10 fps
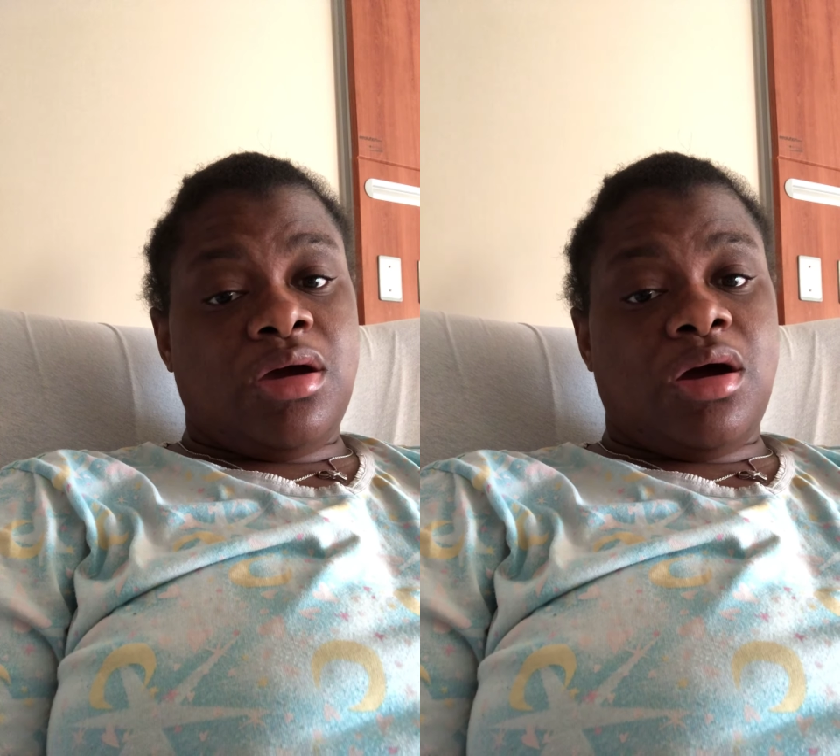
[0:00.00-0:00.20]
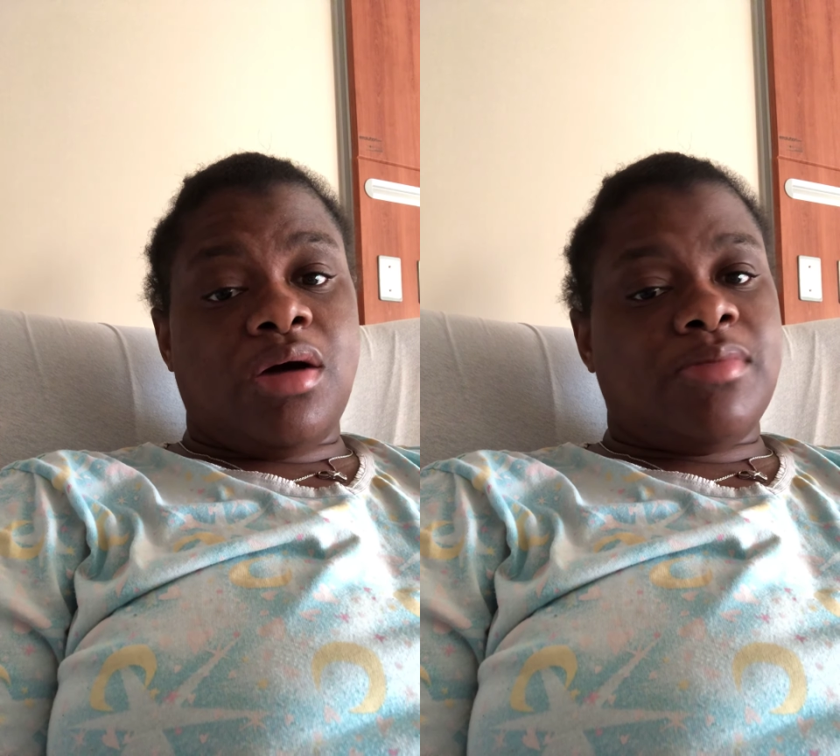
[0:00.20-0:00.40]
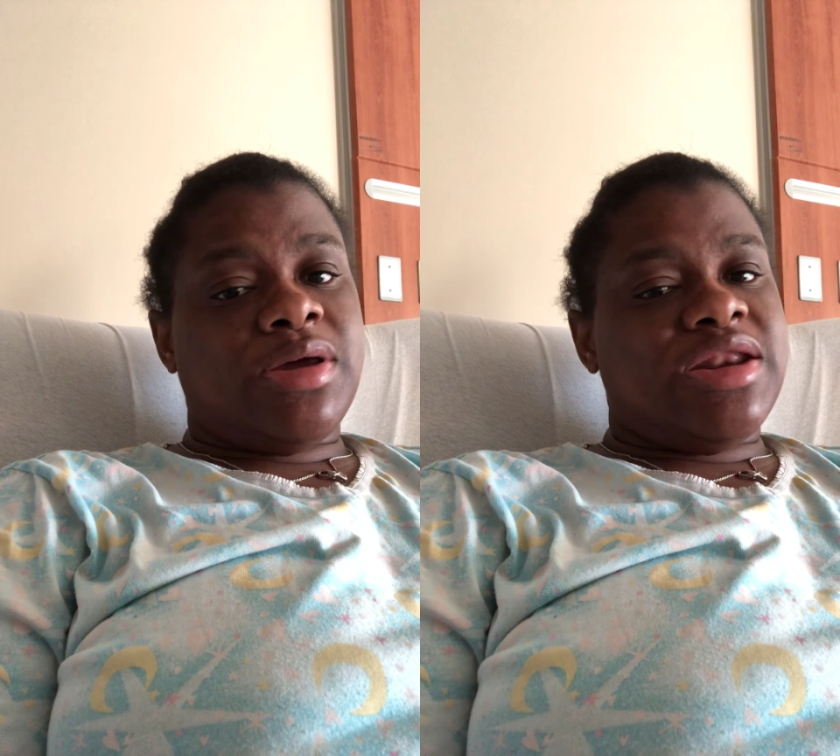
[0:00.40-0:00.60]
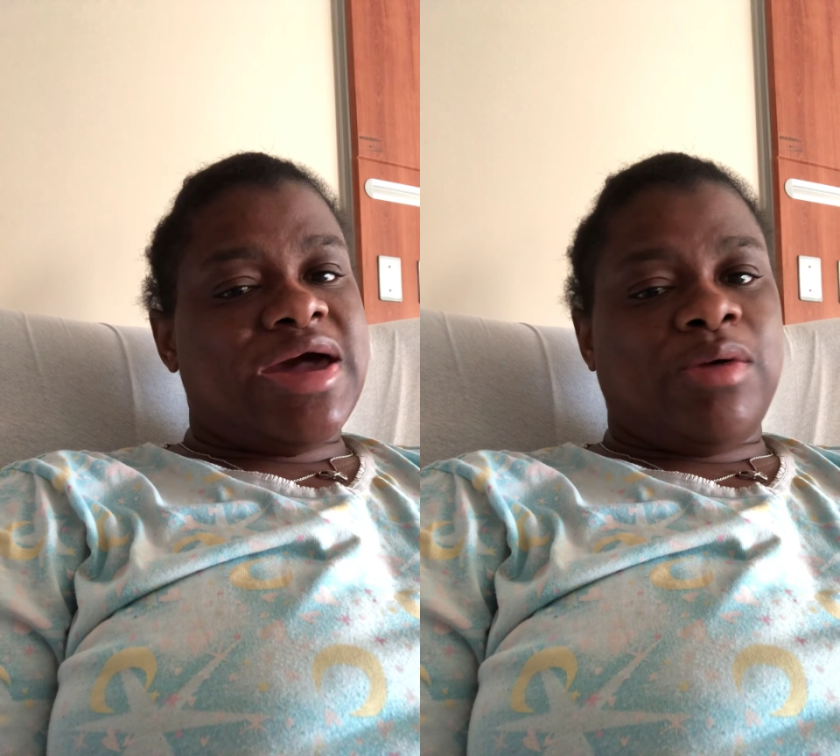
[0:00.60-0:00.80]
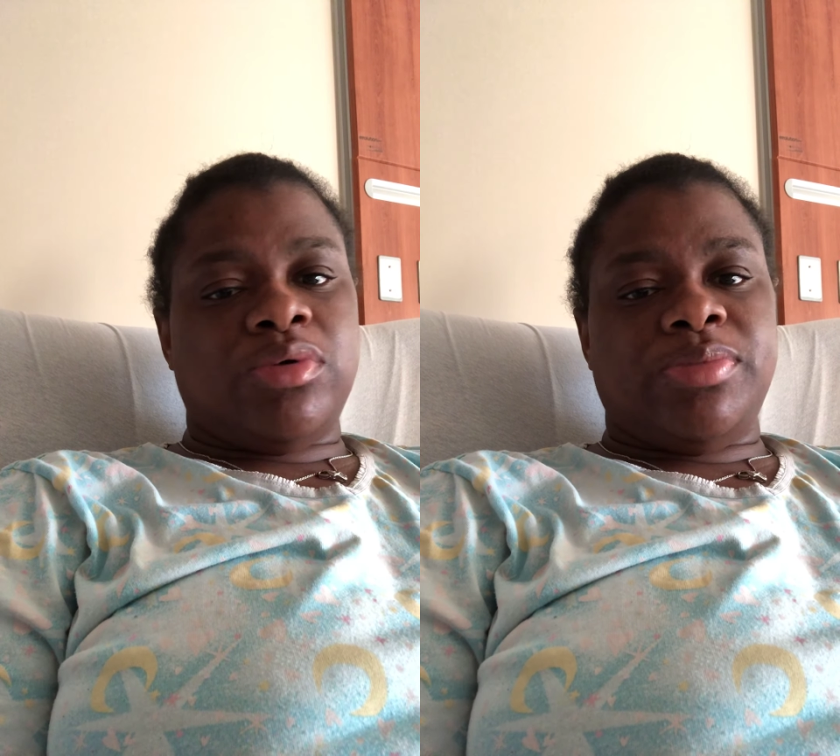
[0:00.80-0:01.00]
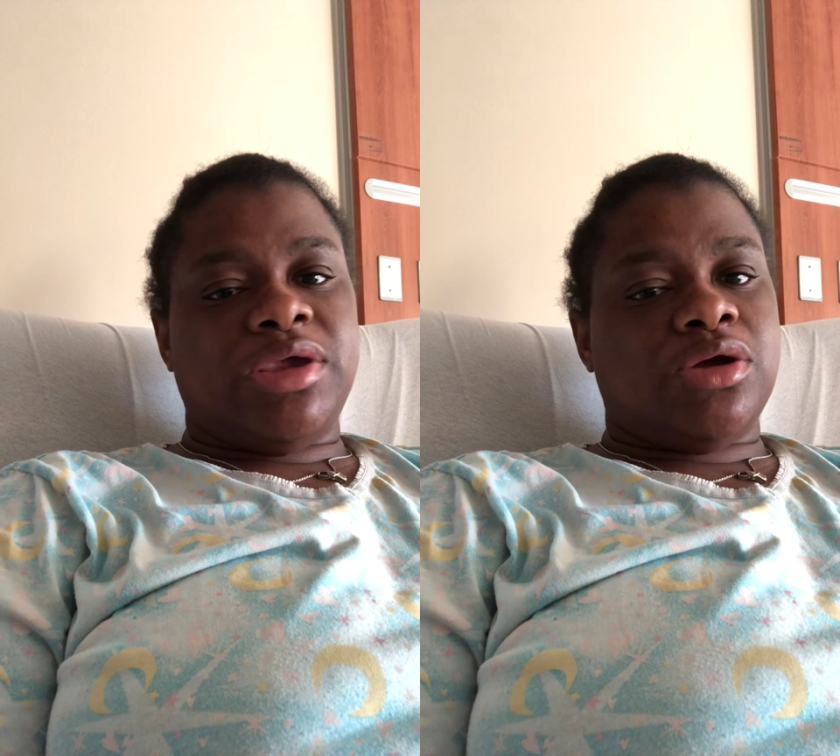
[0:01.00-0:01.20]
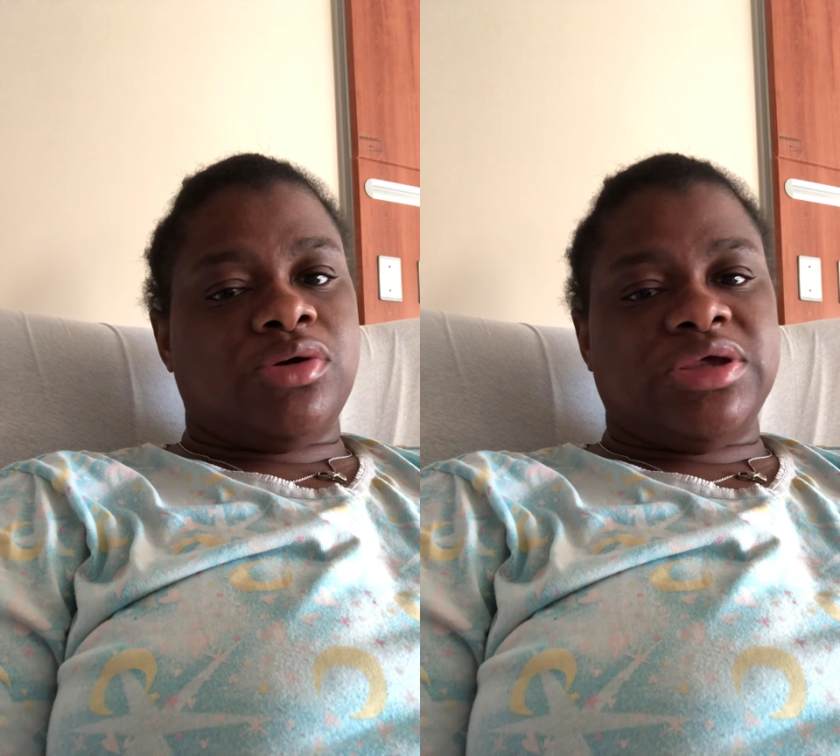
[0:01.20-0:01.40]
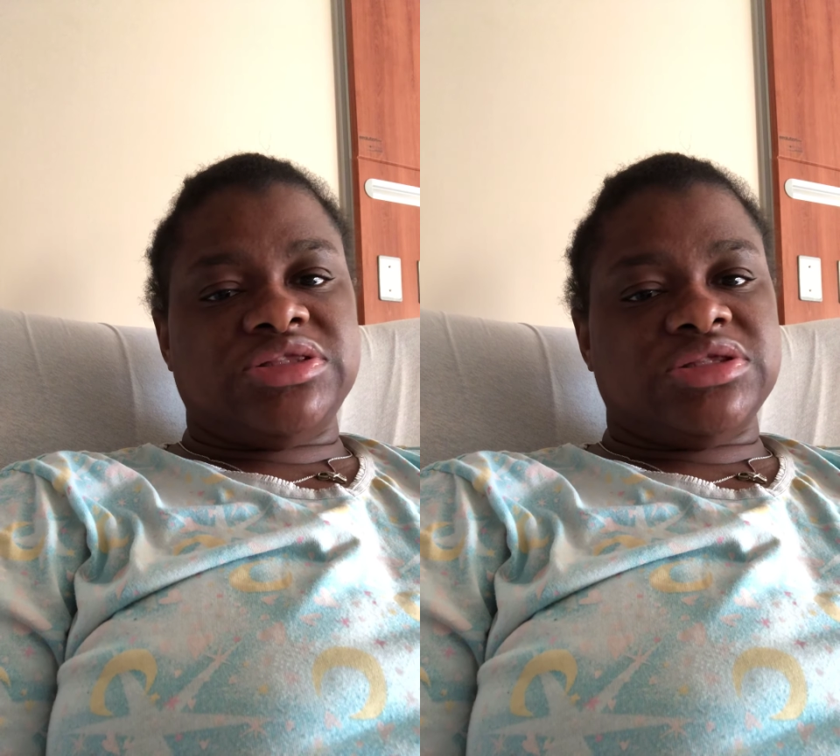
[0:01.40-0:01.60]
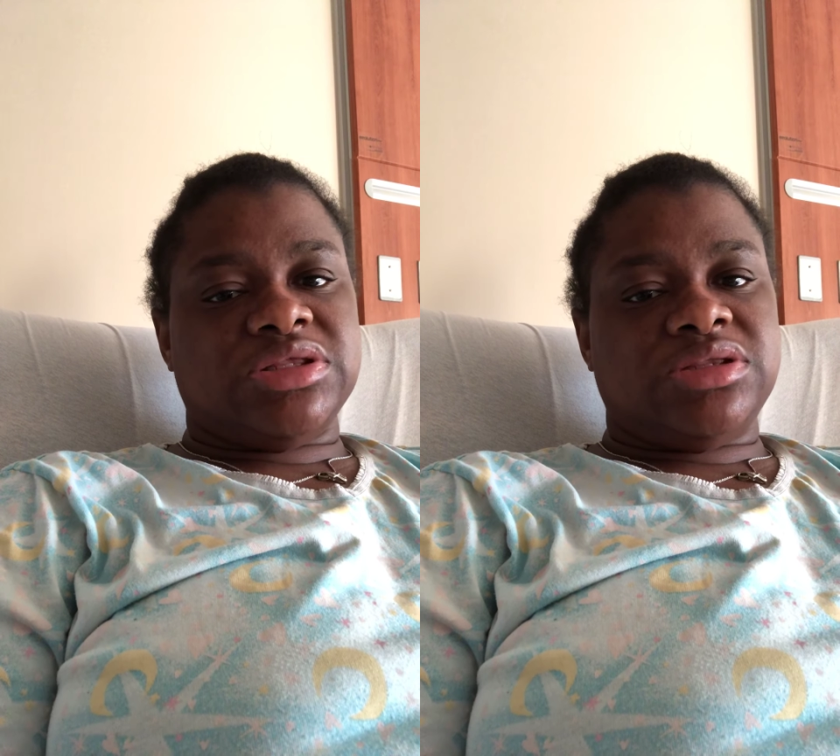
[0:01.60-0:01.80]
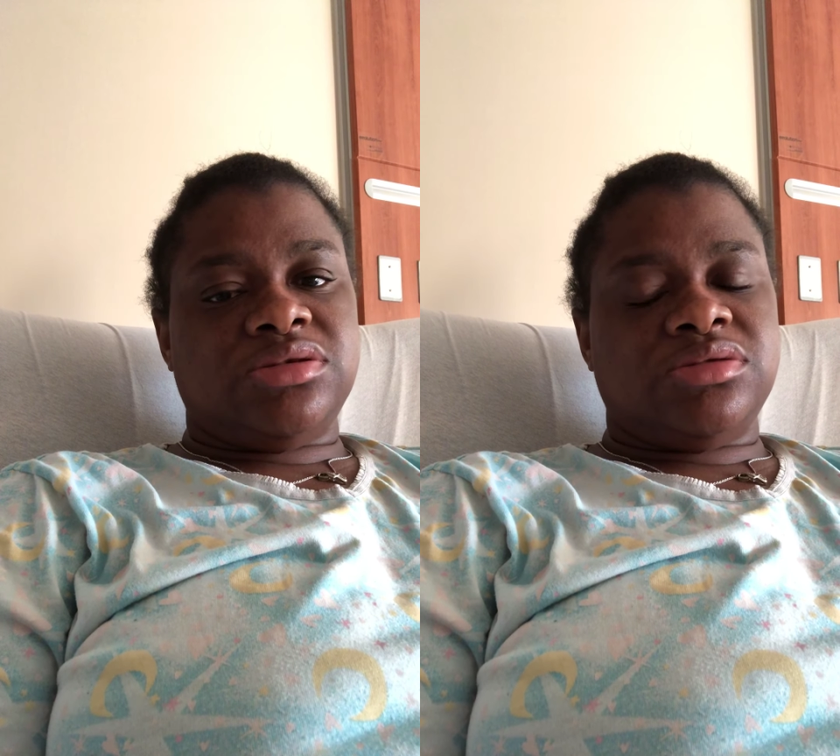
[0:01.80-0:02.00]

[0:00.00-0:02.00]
Not with being on insulin.